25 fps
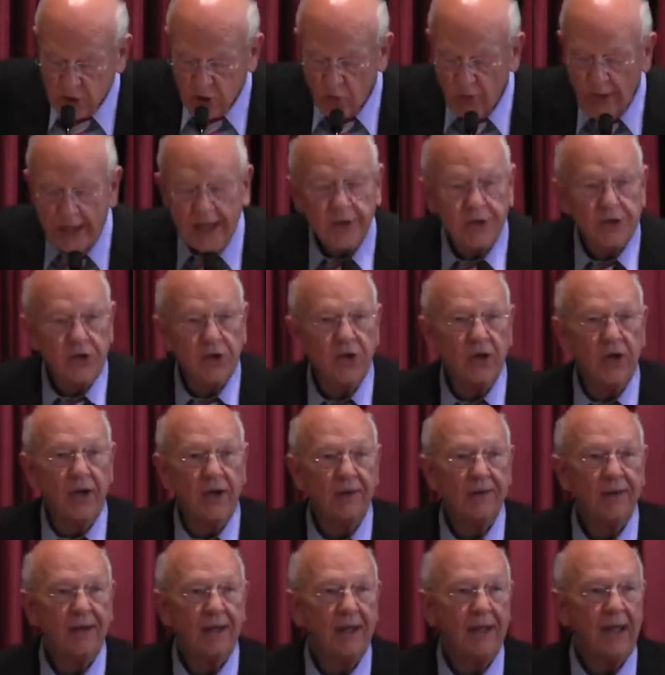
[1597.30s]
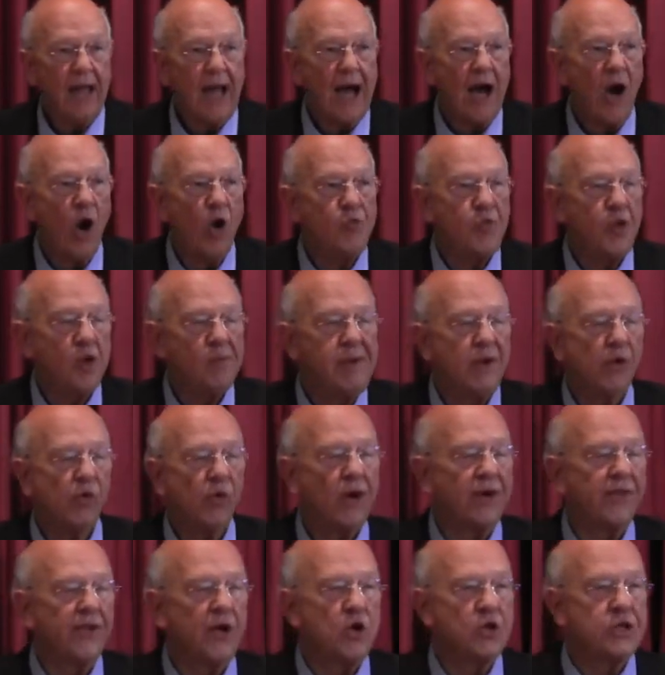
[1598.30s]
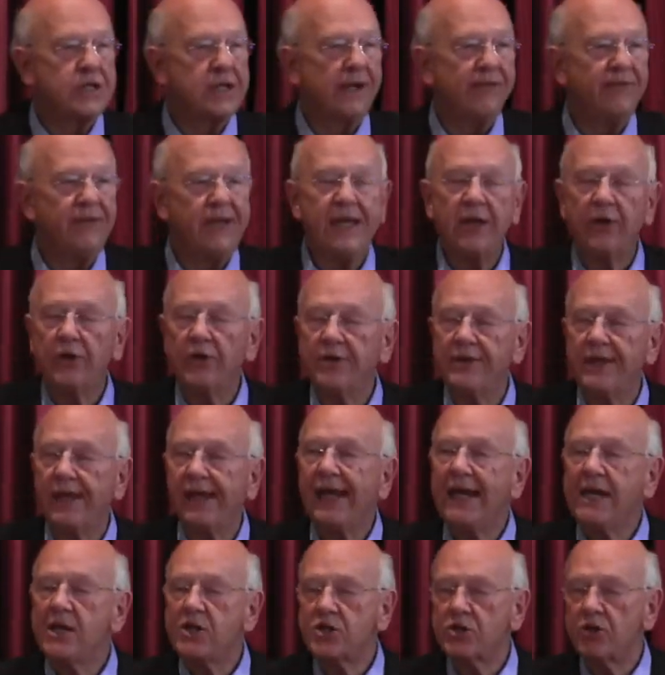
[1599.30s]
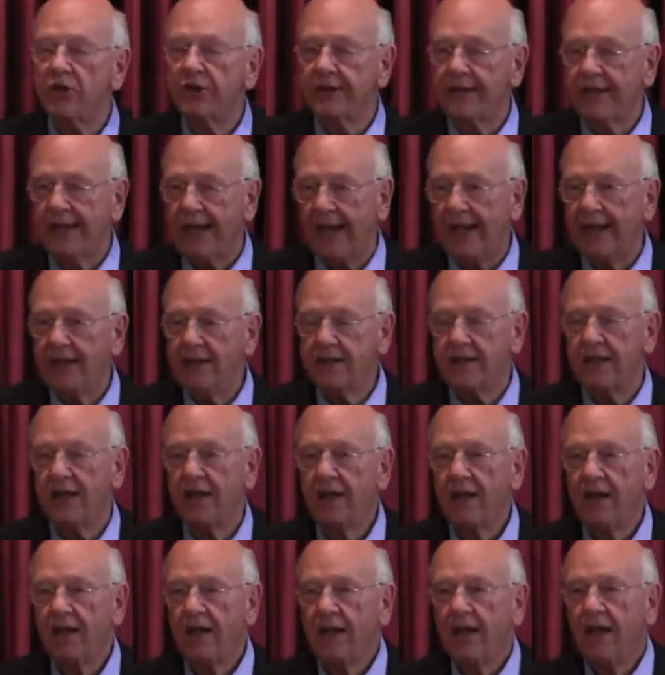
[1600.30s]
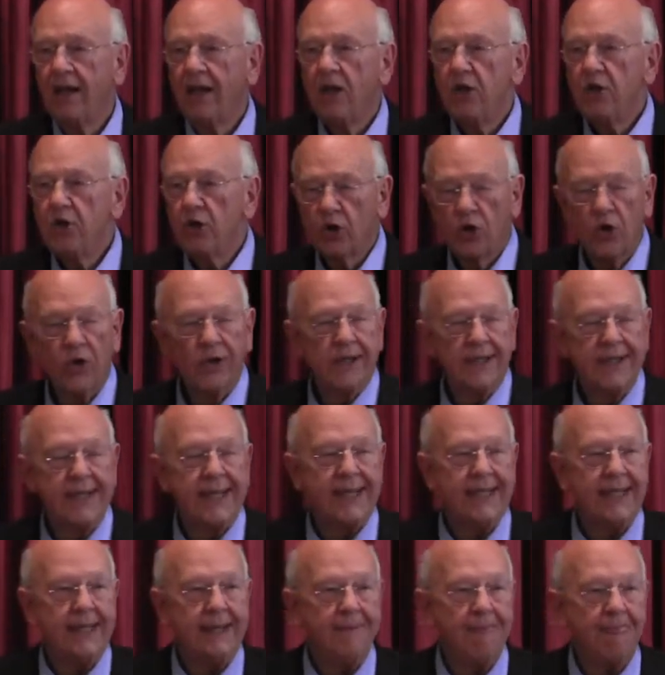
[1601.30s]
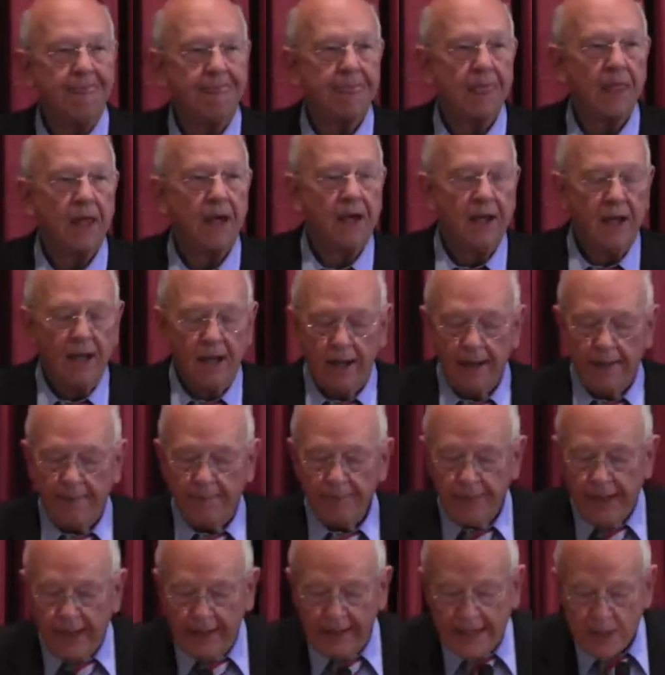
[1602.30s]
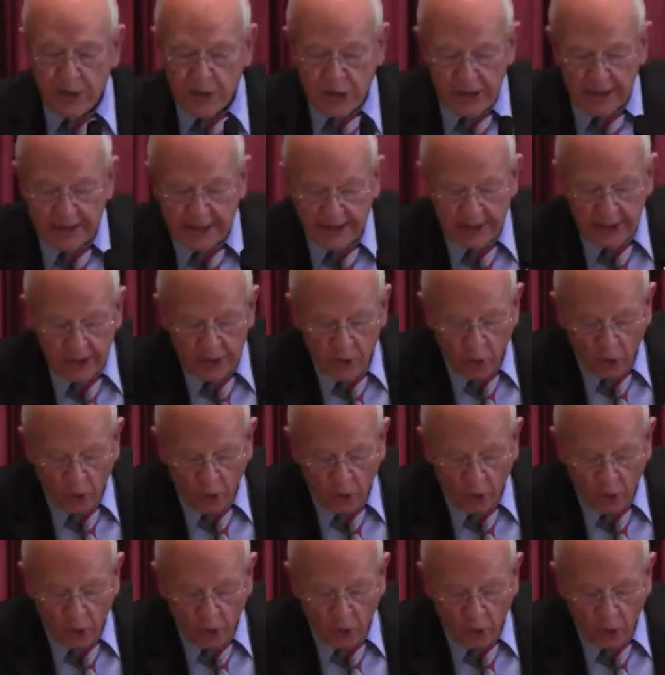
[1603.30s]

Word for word: So enter, I hope you'll be one of those that have entered the eastern gate. You're going to need him. Then let's look at